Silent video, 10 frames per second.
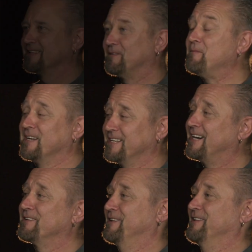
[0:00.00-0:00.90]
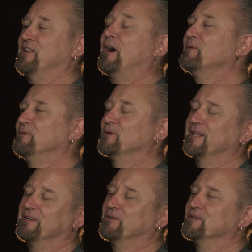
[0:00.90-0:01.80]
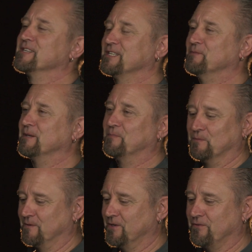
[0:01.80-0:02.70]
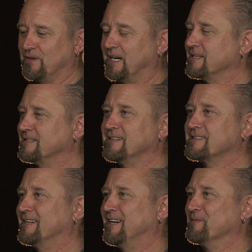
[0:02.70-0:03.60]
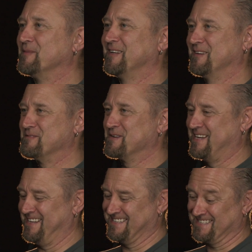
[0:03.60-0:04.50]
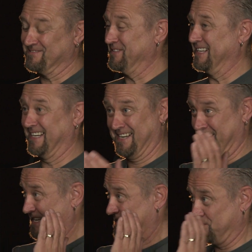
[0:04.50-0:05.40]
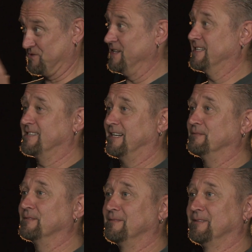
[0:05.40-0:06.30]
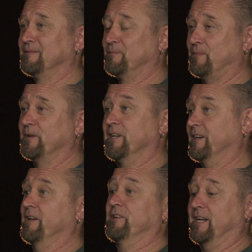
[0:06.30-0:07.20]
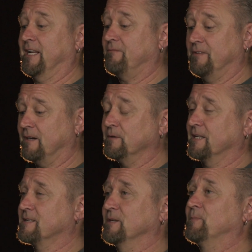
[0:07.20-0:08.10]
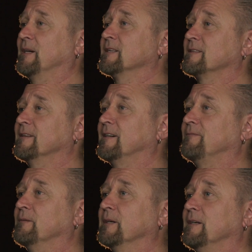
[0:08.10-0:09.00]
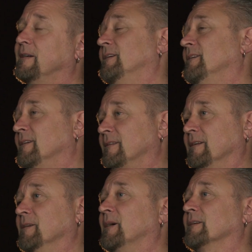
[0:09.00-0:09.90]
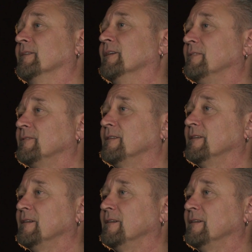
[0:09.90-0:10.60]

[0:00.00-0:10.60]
I mean, now you couldn't do it, but on a Friday dinner time, it was a case of, you're like, straight down. You had half an hour and you had 2 pints, then half hour. Then you're back to graft.